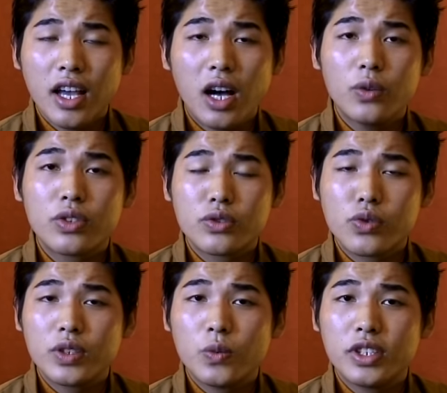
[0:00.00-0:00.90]
how they
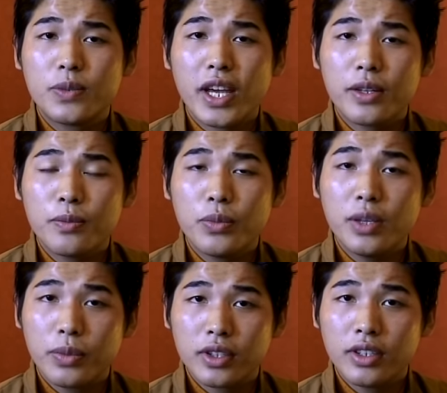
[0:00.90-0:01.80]
treat with Tibetan
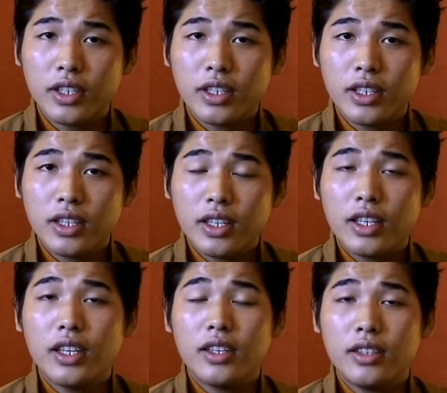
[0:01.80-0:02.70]
people
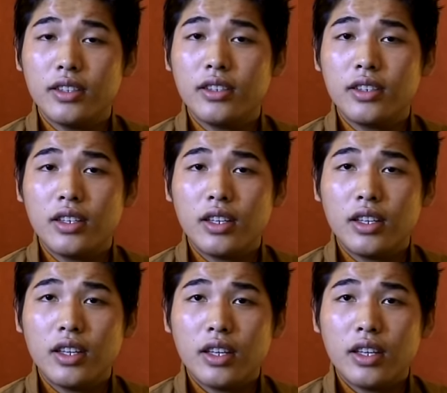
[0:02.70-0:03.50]
in